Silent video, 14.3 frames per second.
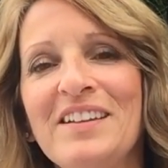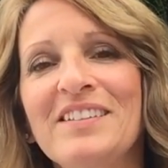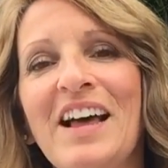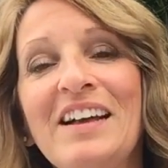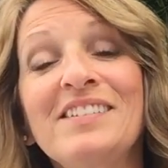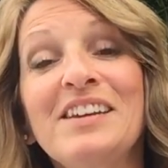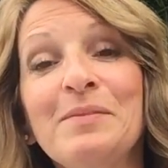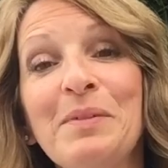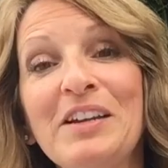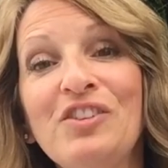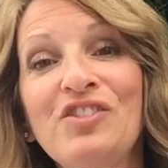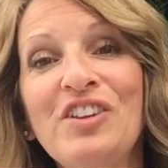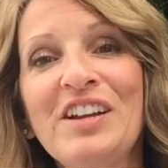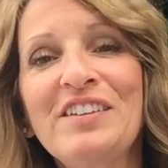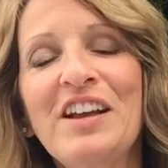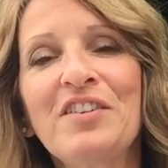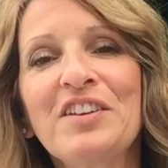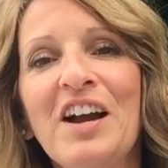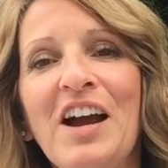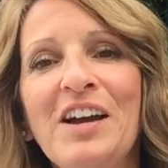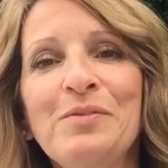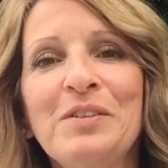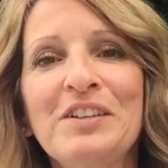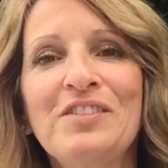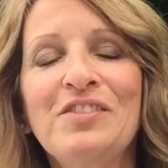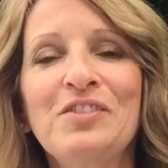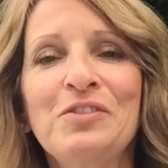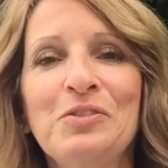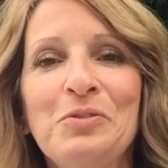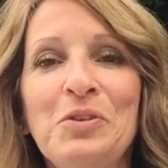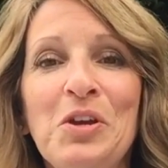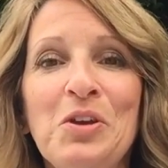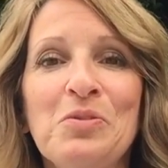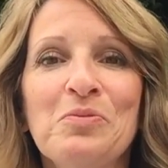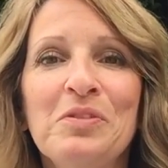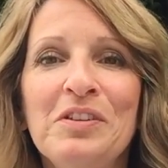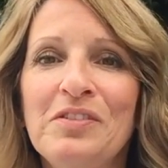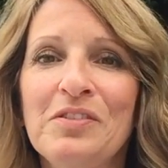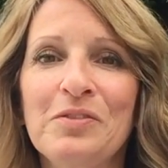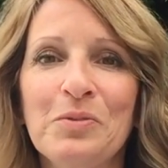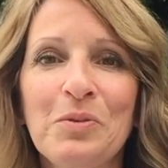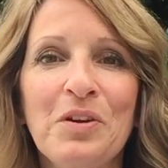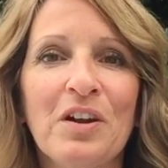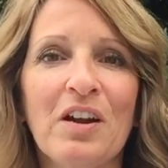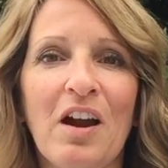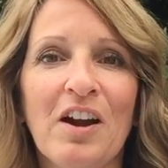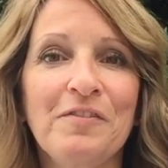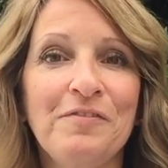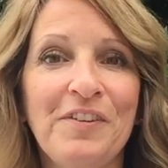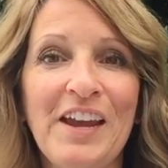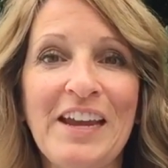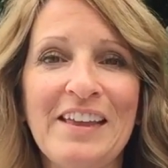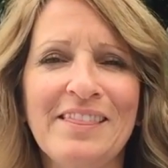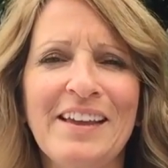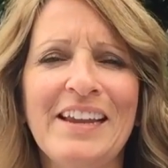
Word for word: Last time I shared how God wants to restore our faith,